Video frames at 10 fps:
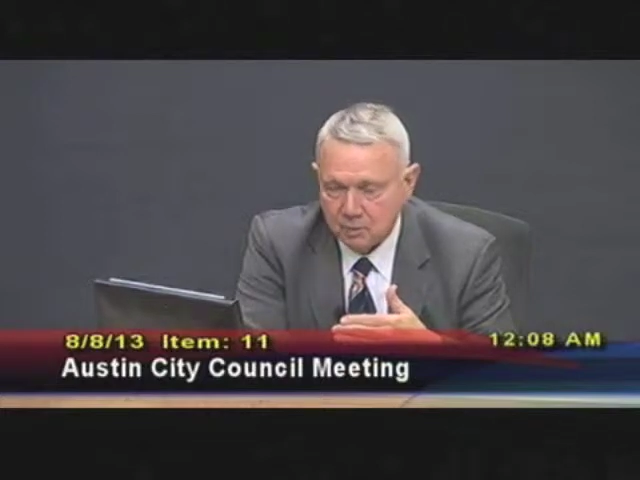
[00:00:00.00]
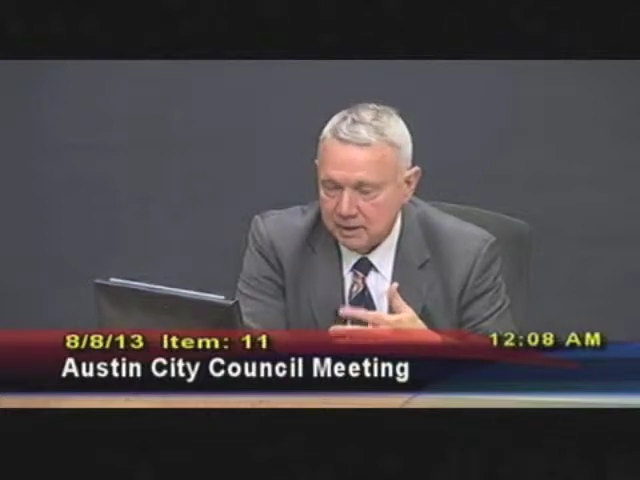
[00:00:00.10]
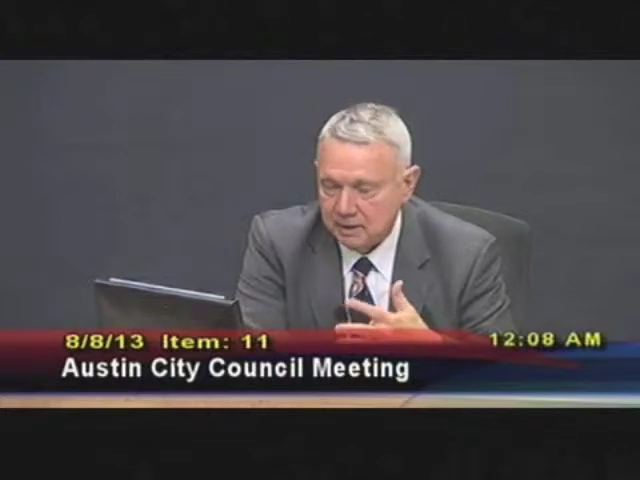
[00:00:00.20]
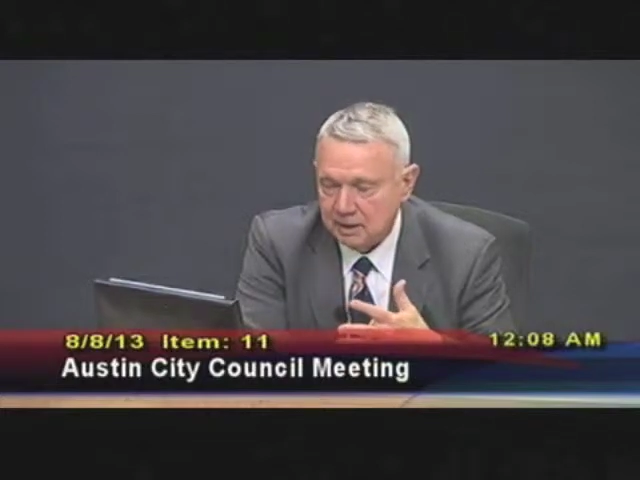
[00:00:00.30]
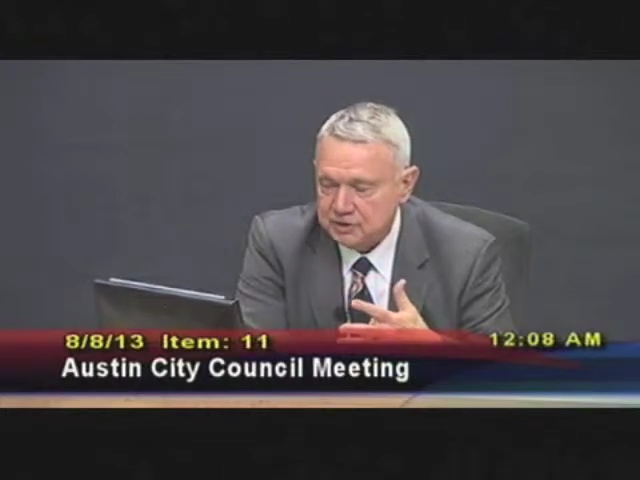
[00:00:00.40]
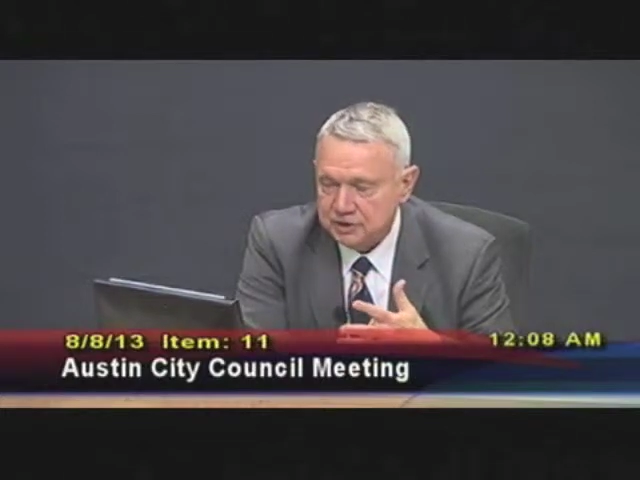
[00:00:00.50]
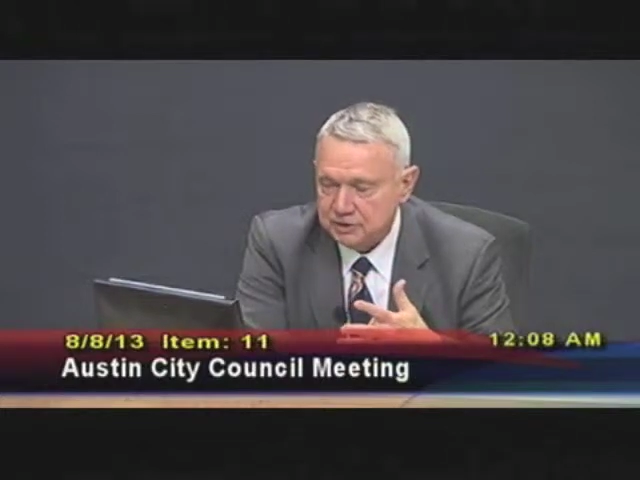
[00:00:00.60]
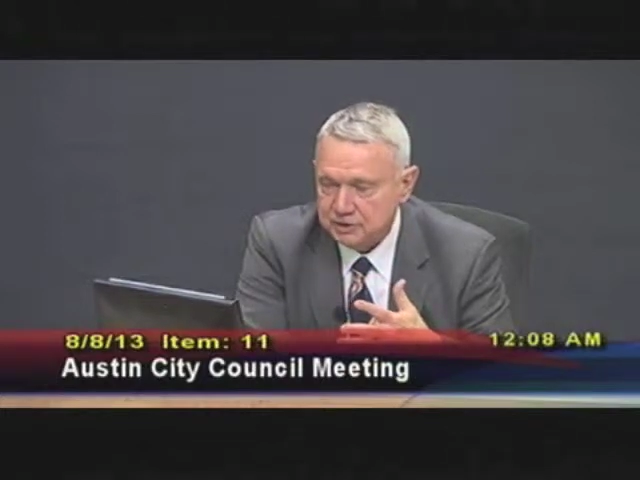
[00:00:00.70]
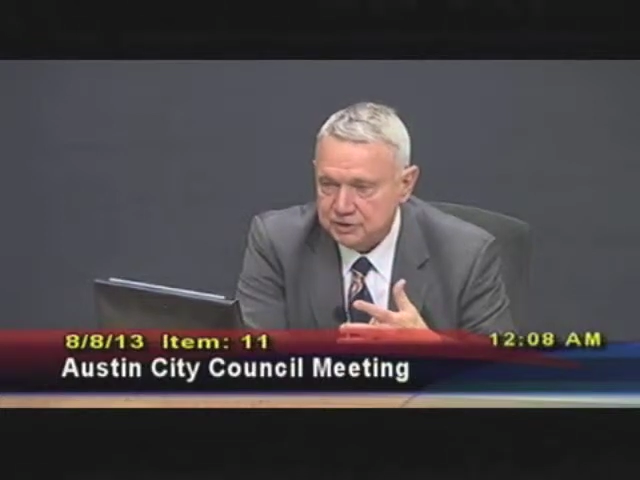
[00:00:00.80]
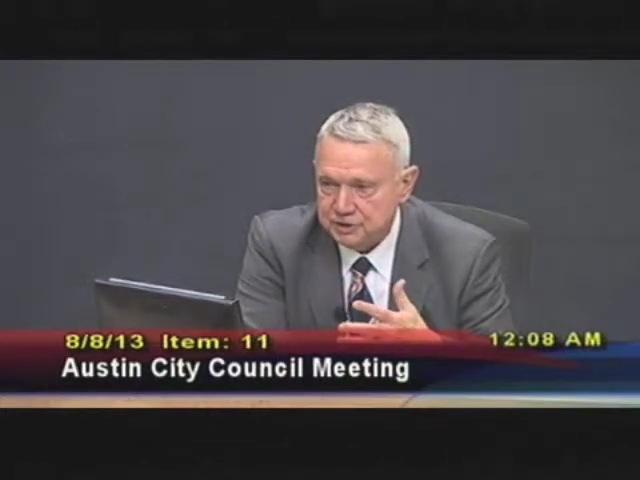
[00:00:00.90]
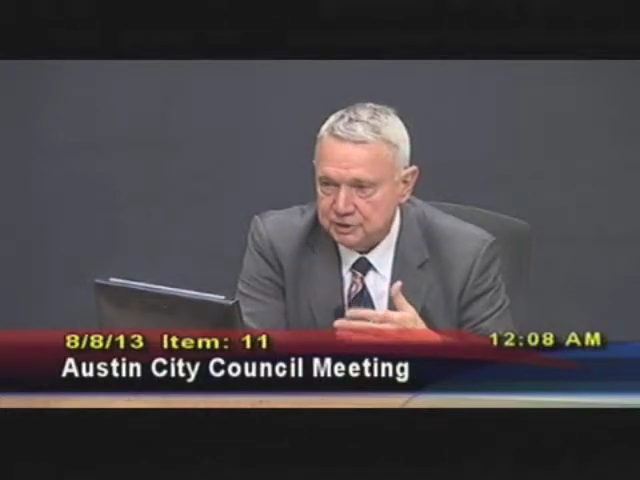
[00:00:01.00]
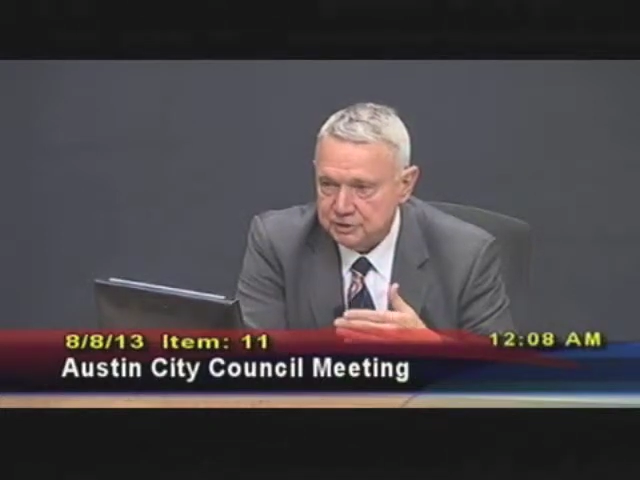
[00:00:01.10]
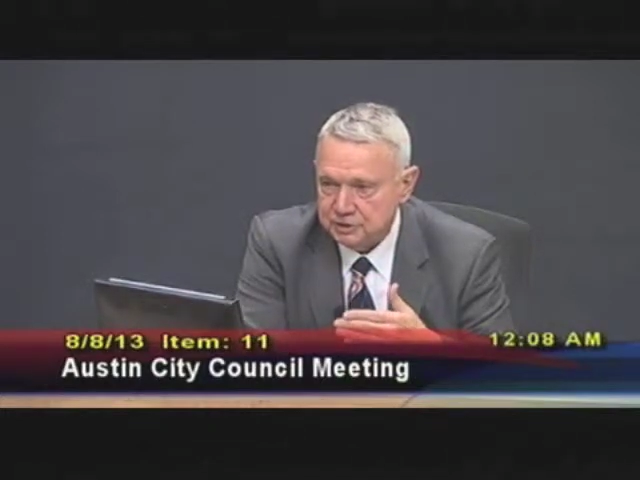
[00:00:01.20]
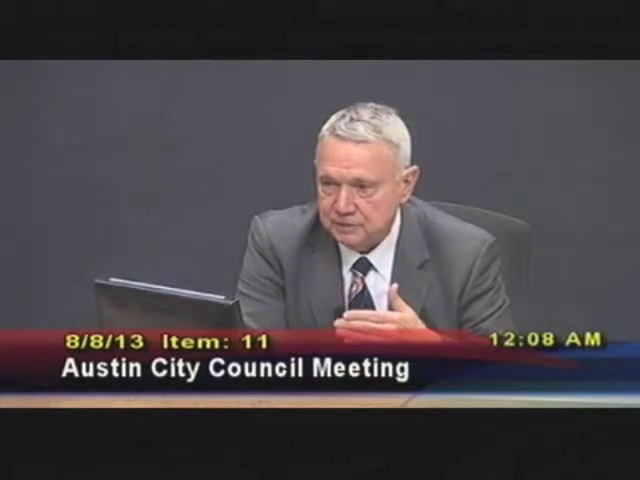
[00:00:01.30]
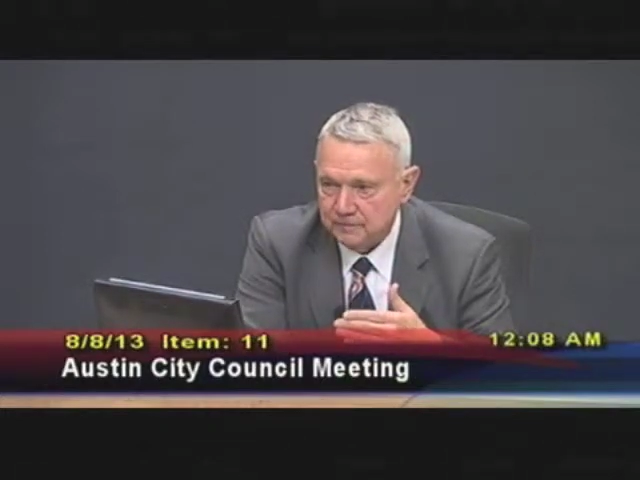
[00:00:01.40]
White Lodging could
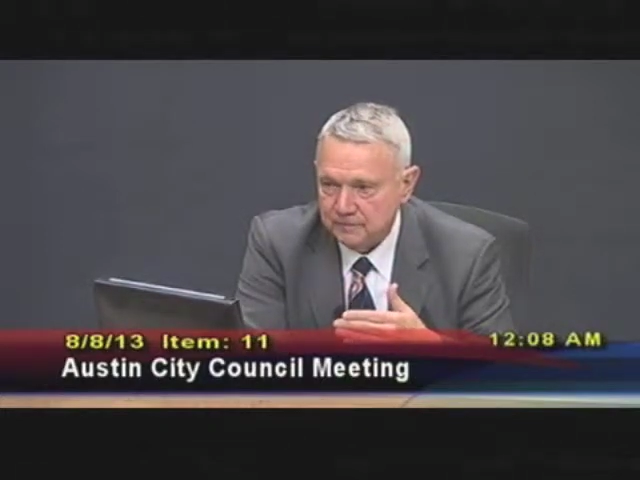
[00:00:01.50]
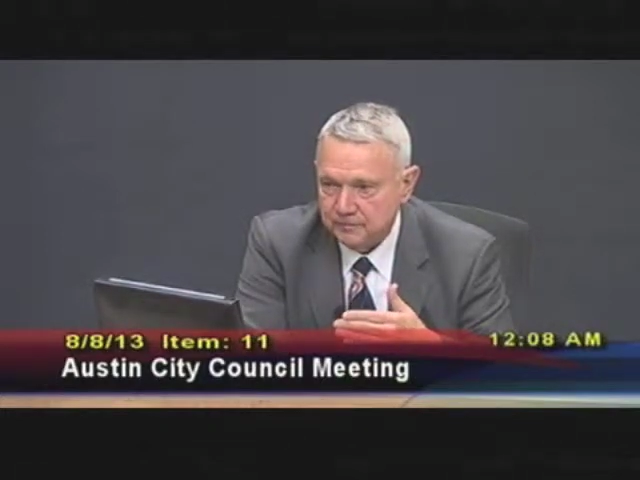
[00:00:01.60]
choose